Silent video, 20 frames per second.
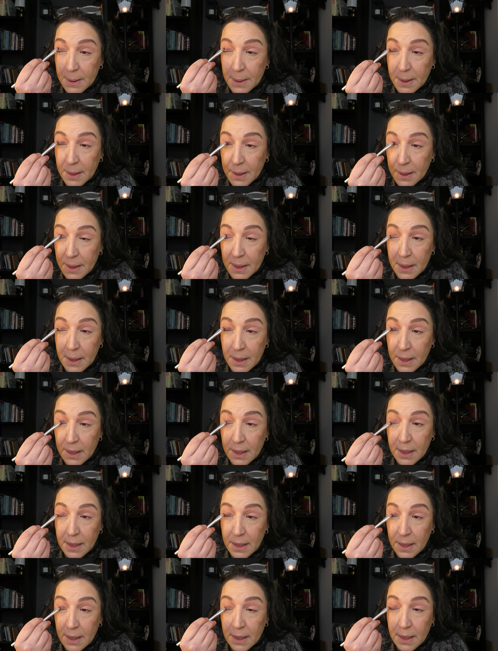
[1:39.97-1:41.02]

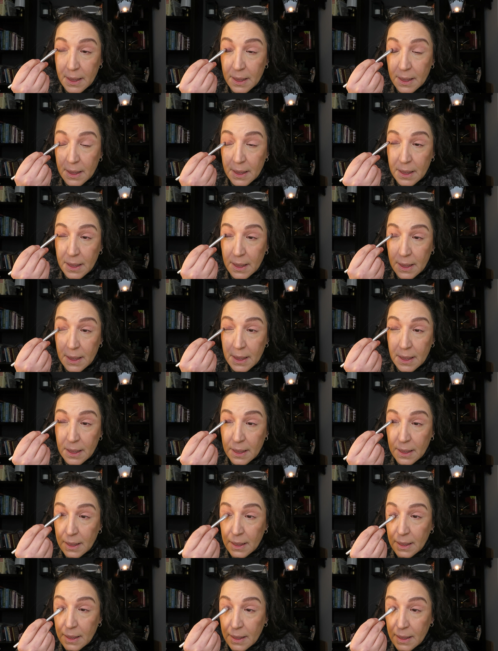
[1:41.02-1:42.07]

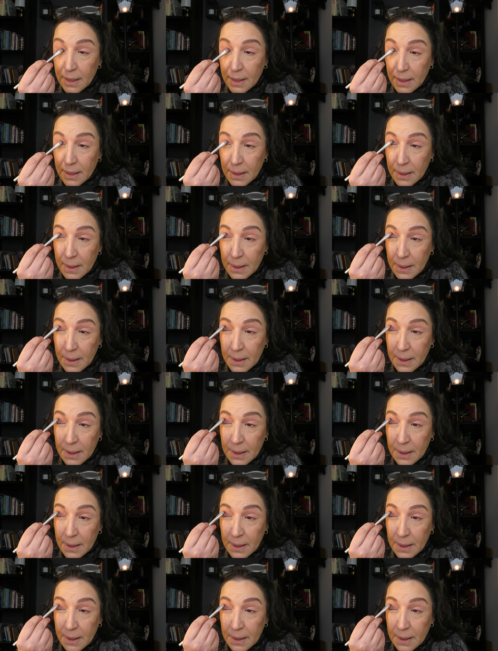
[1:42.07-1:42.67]
(silence)